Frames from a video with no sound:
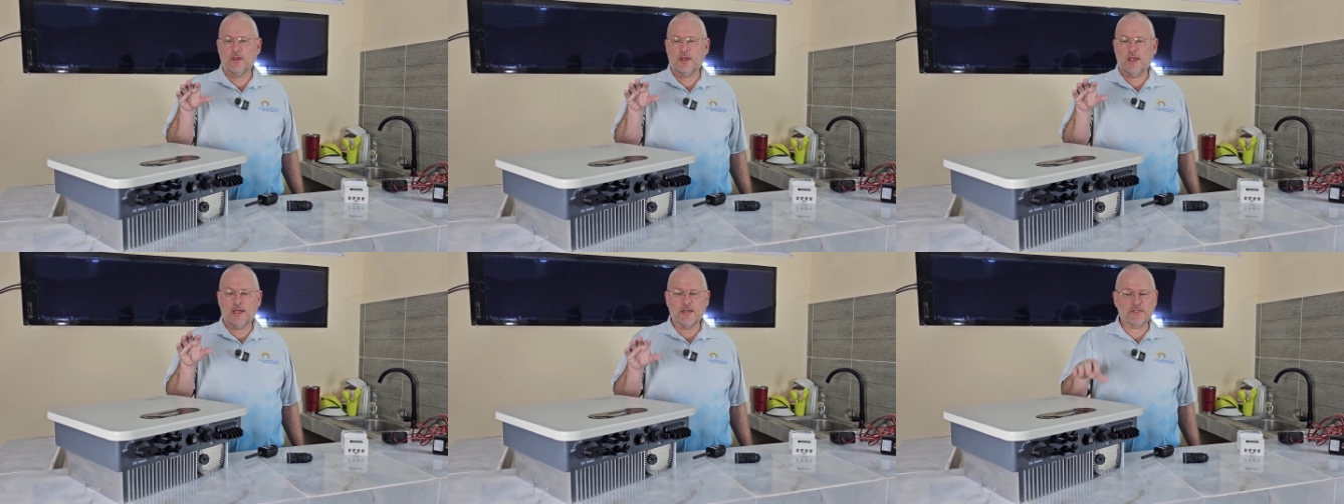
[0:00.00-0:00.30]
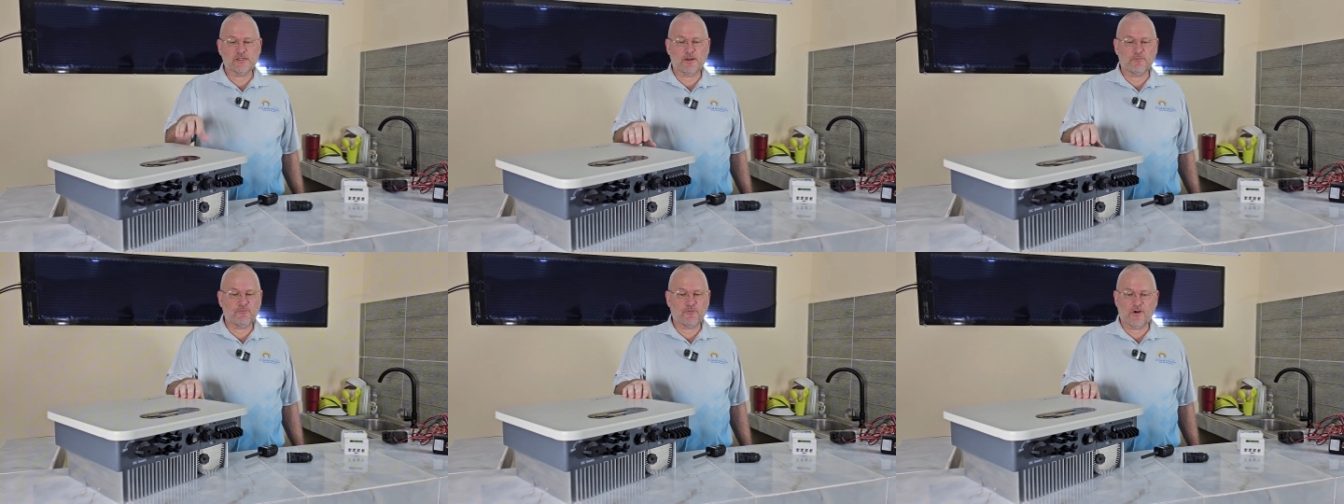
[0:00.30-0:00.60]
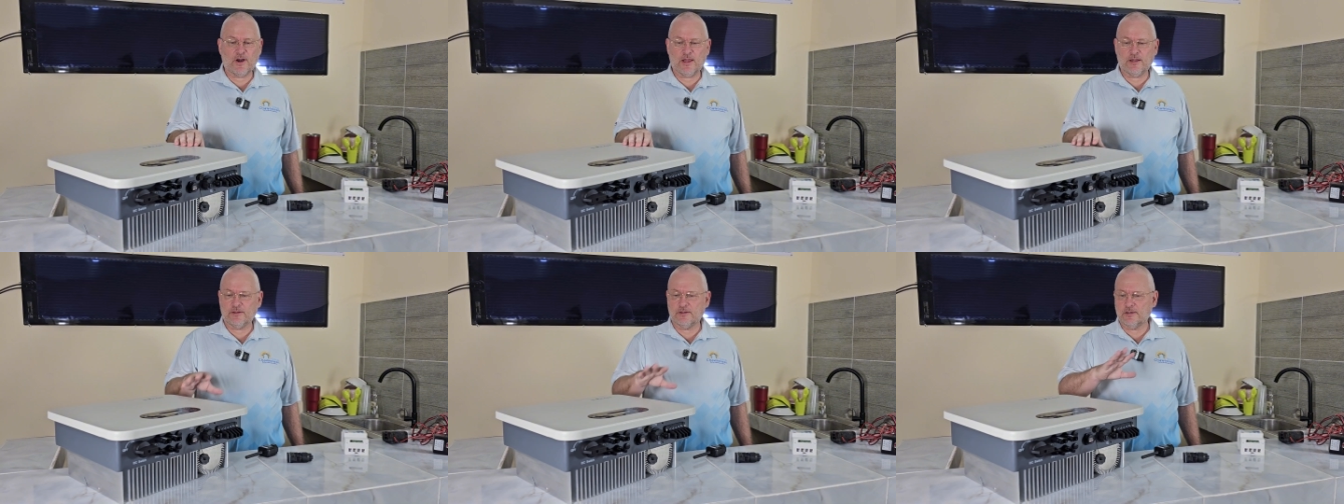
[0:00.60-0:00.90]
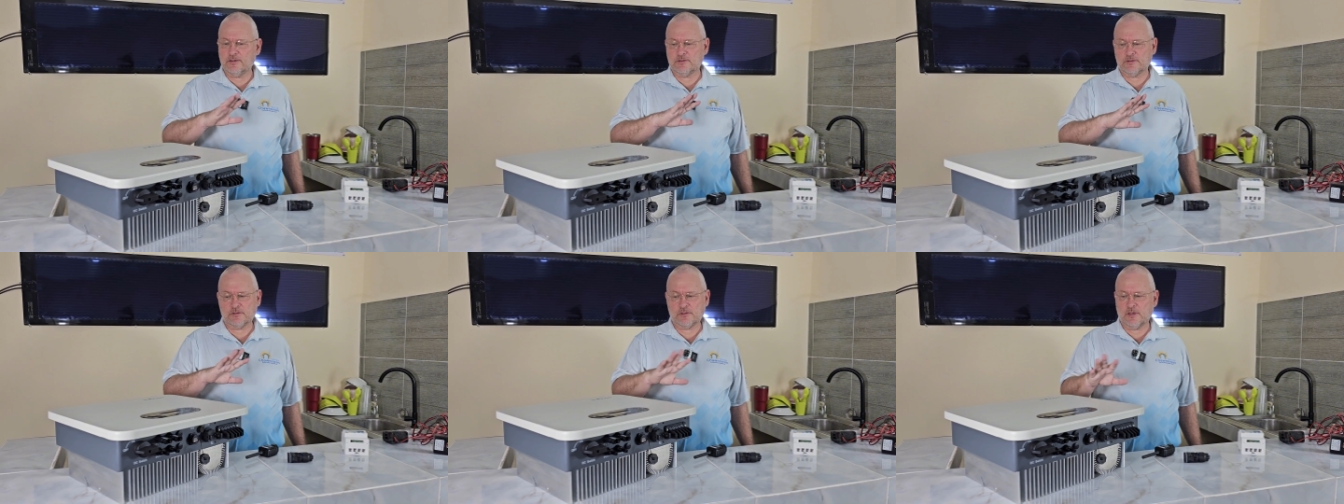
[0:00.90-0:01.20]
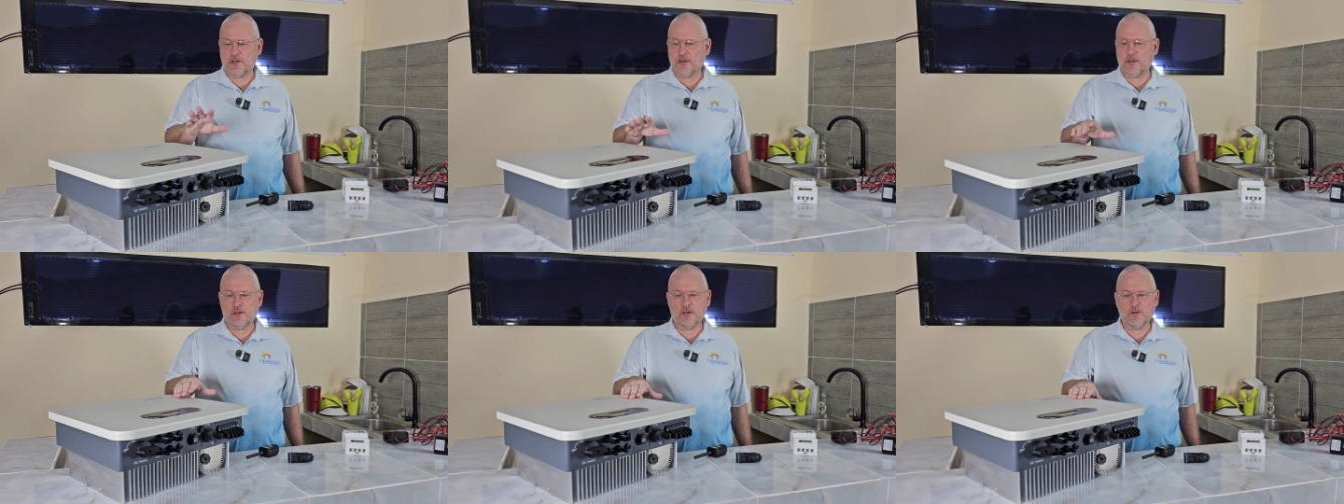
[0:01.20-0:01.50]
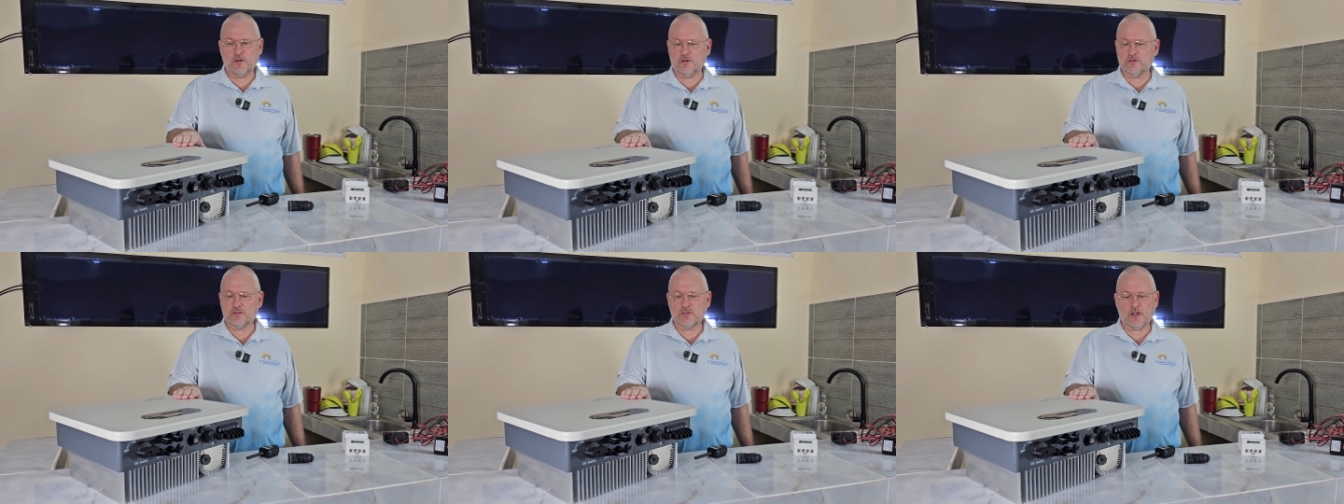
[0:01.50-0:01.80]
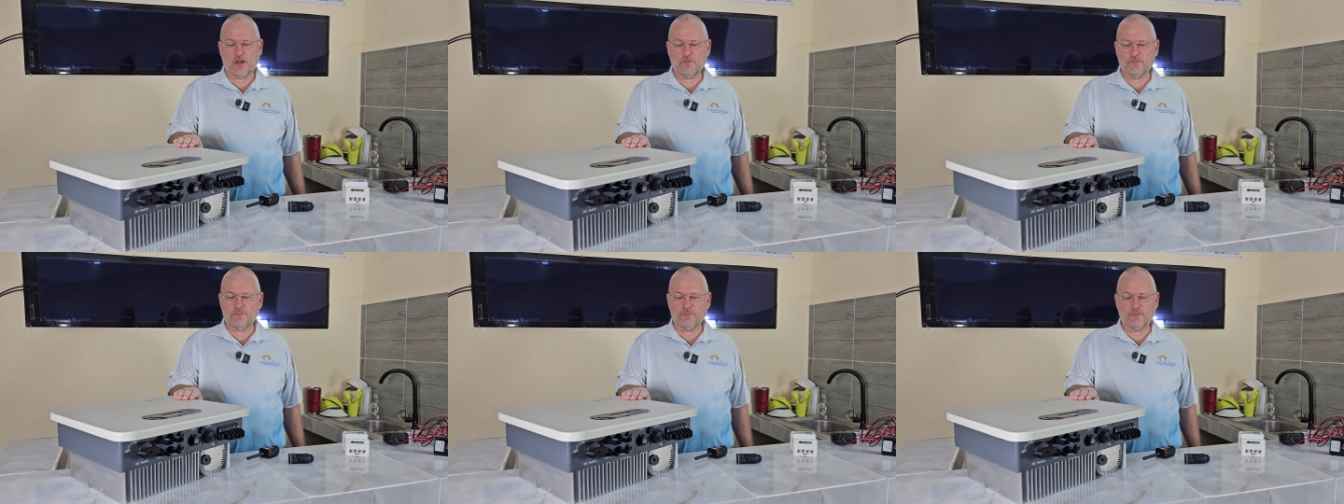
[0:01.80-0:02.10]
Except for that, it's good
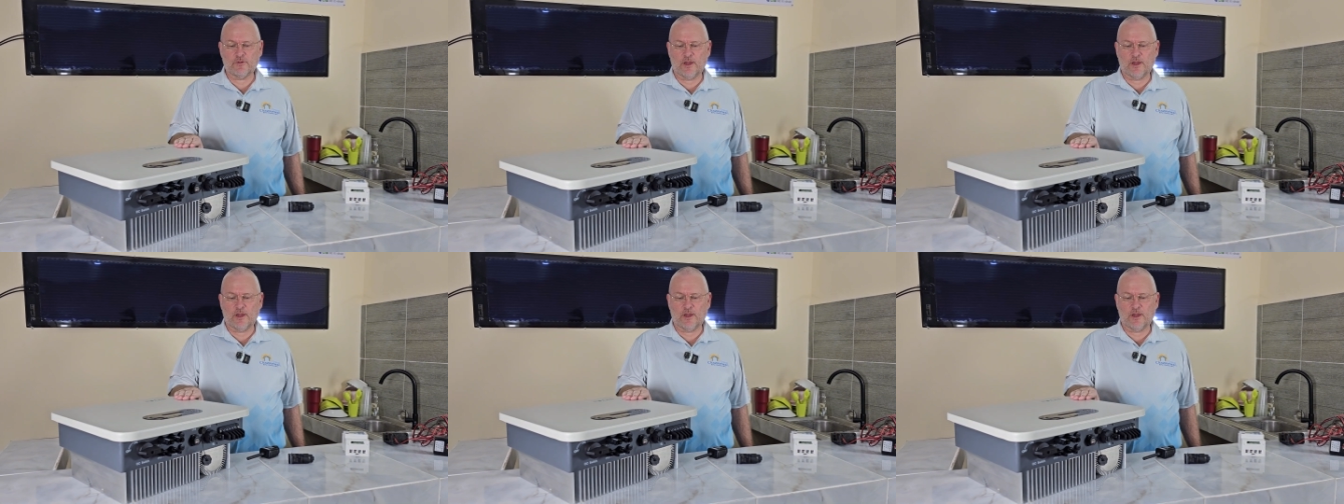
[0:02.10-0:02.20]
stuff